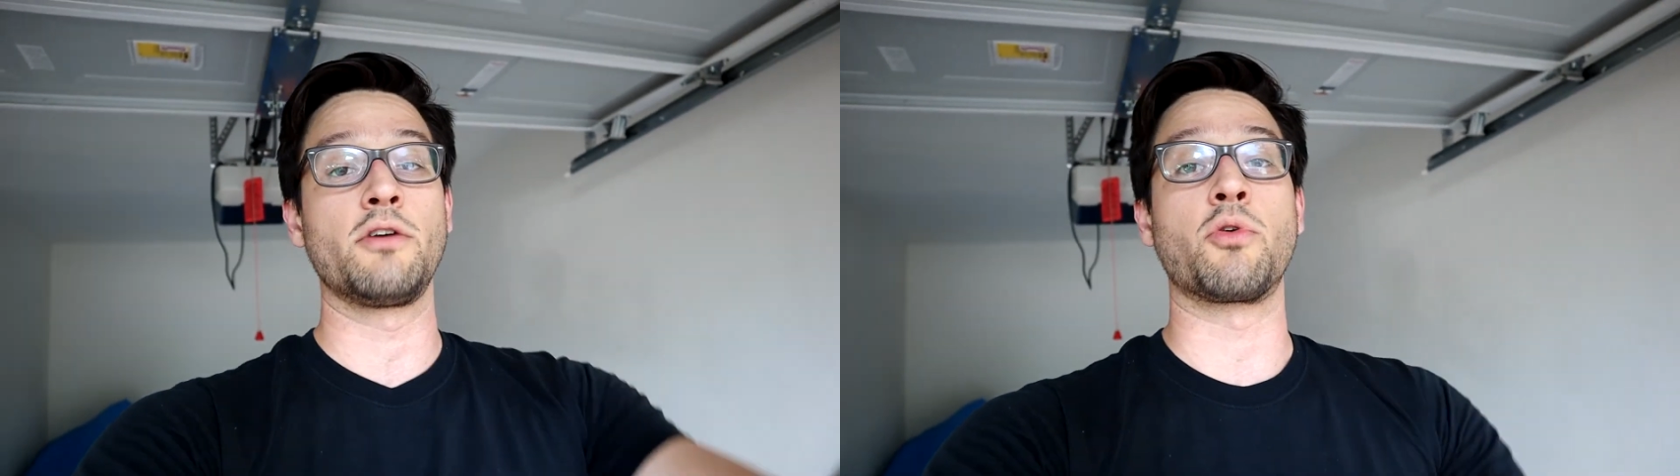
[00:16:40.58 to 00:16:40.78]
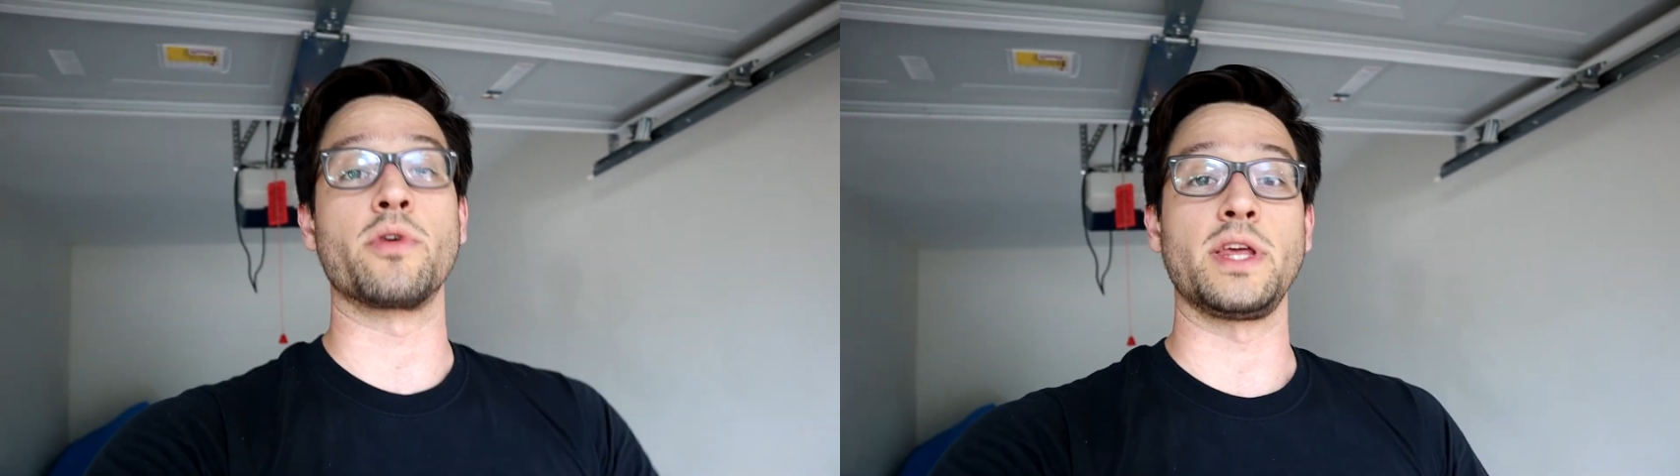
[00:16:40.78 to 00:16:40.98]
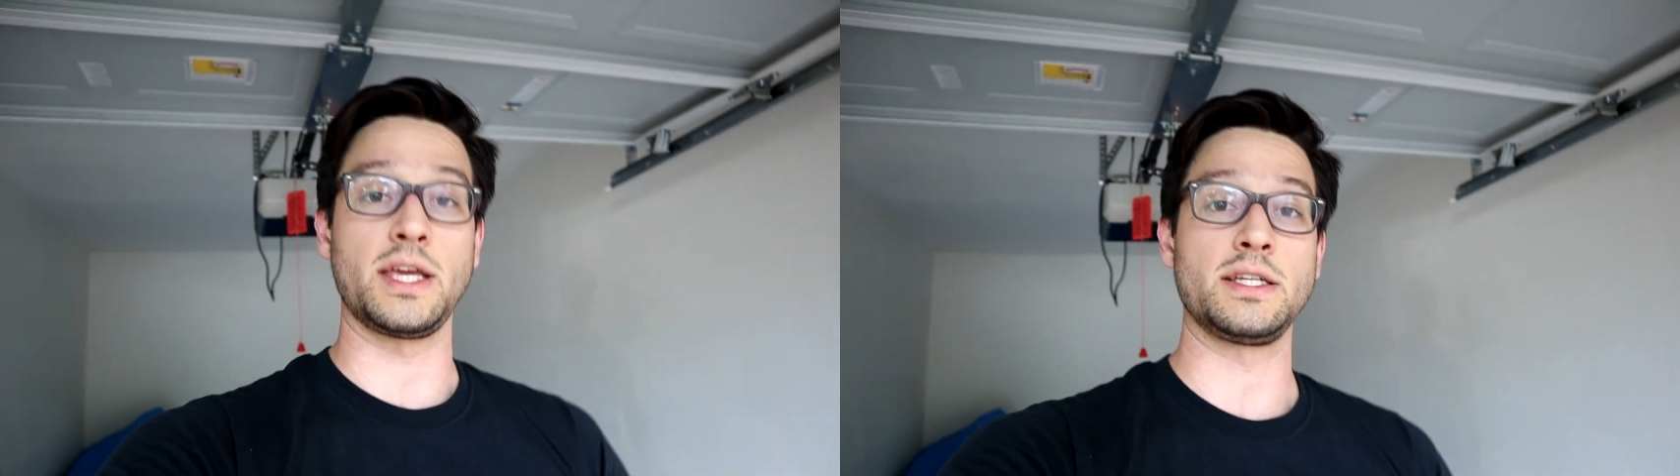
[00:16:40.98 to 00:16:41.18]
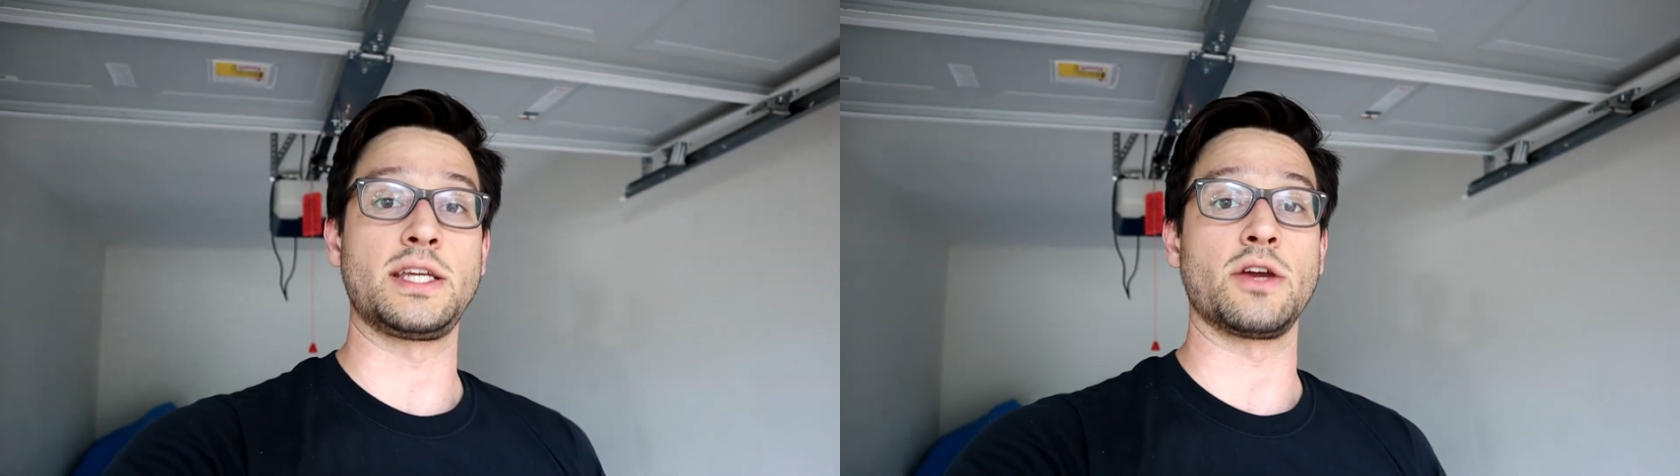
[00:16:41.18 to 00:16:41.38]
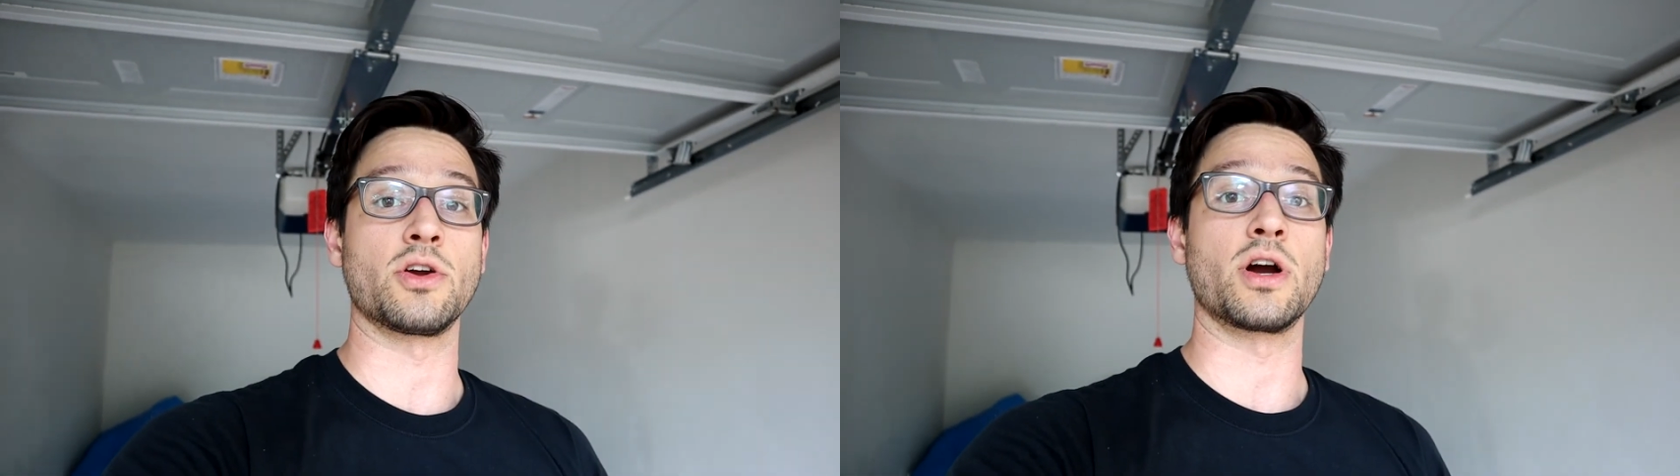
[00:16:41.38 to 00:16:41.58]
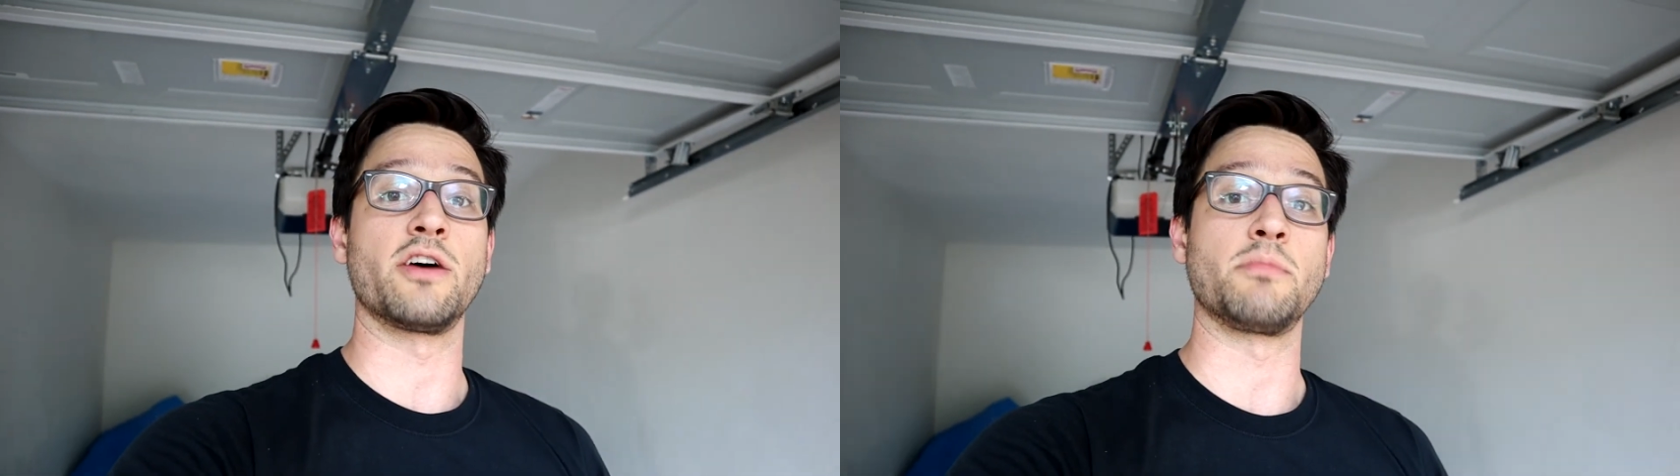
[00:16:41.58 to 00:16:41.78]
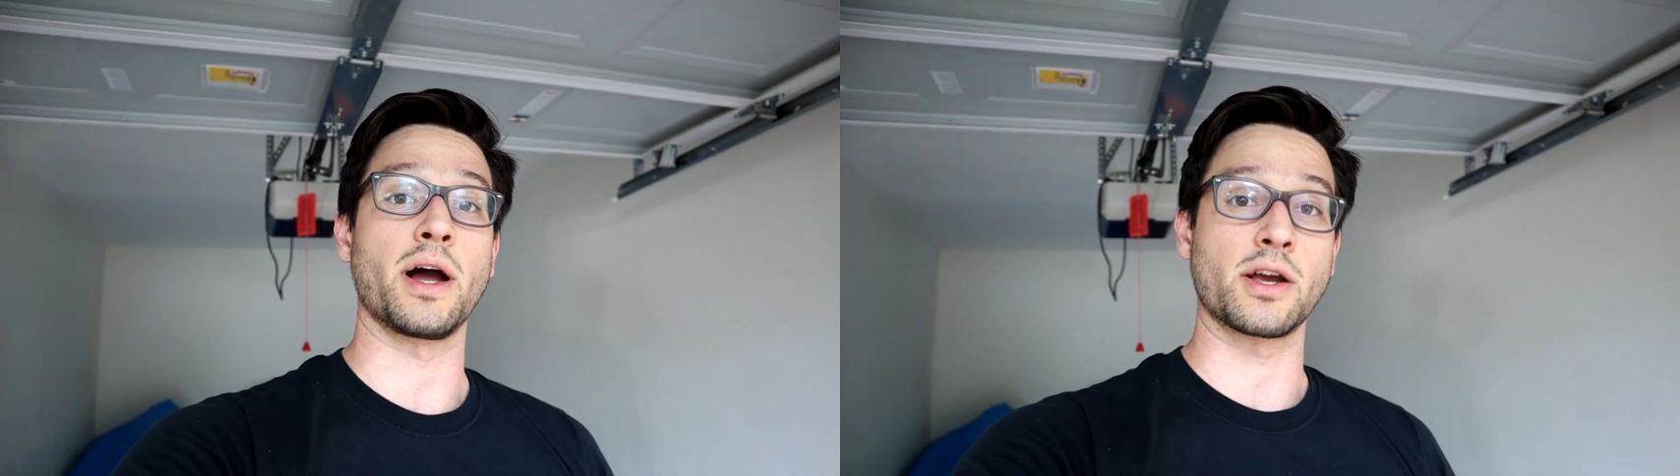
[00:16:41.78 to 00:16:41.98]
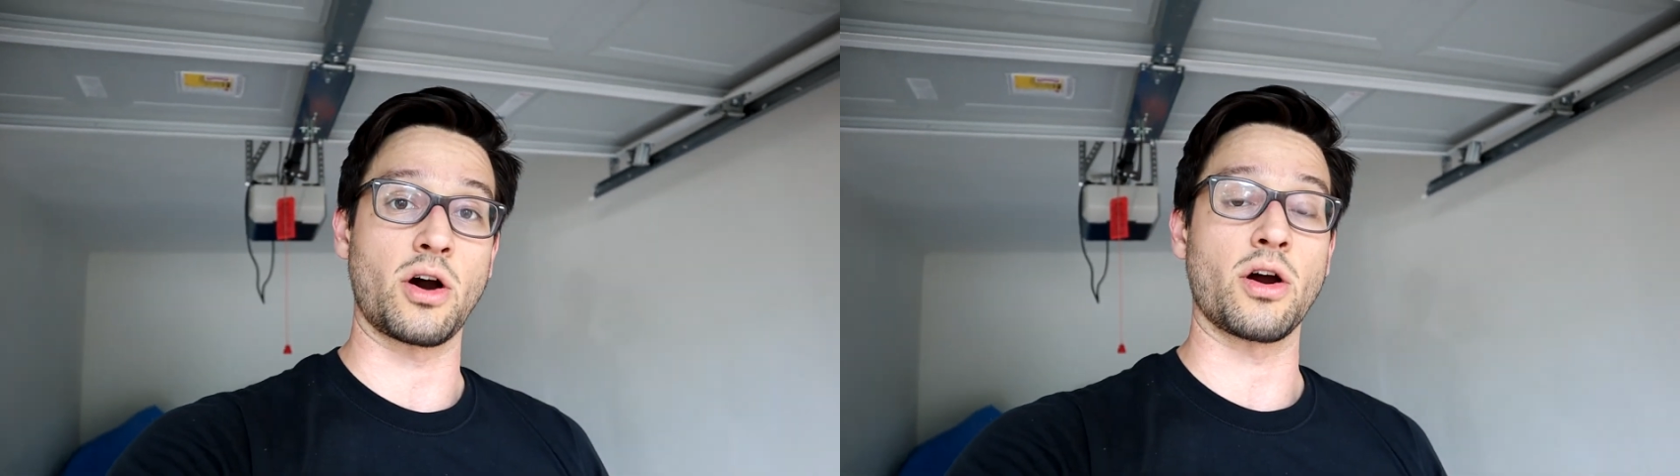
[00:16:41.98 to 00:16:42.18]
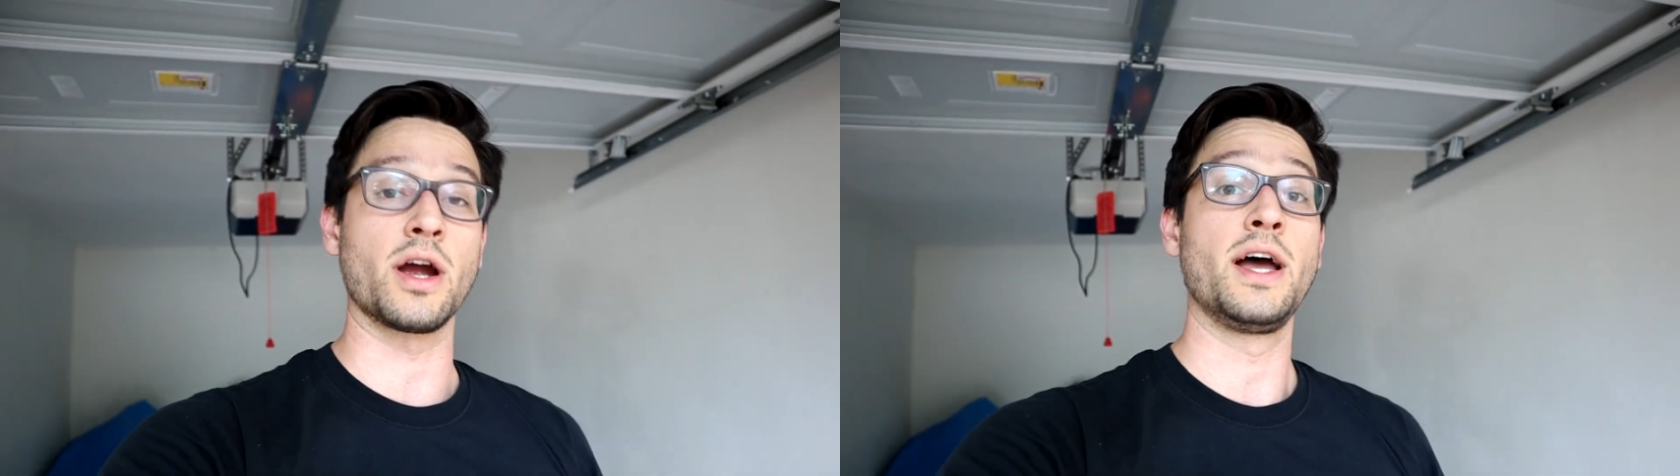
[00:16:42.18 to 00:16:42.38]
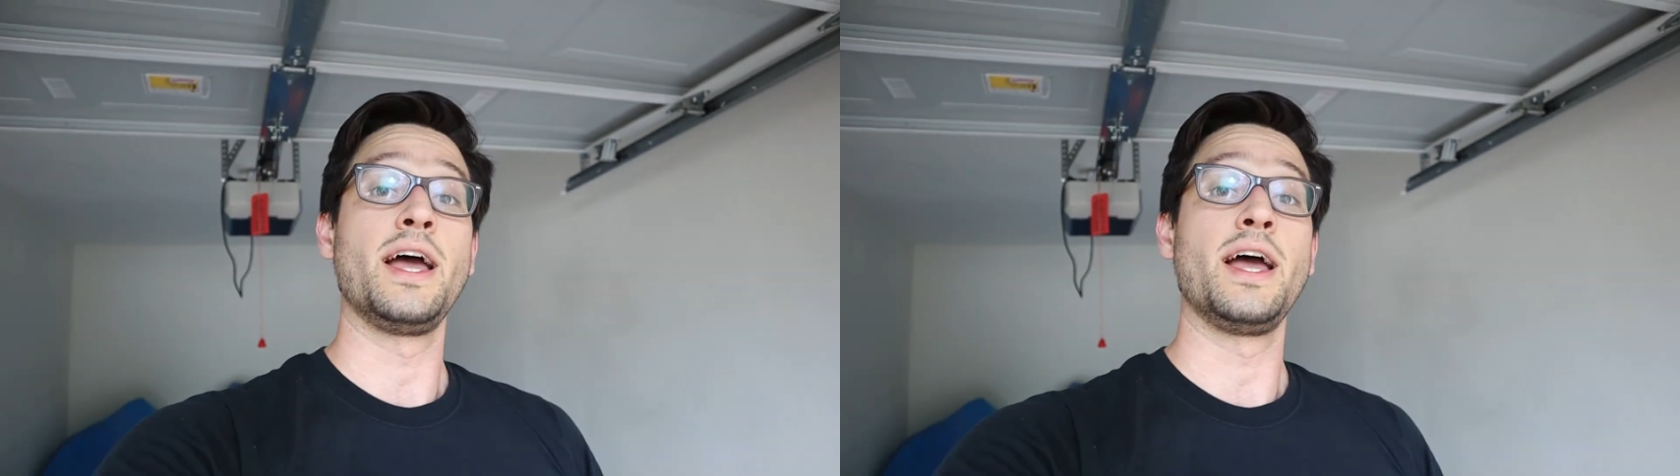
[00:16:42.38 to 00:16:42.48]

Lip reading: for the interior of my car.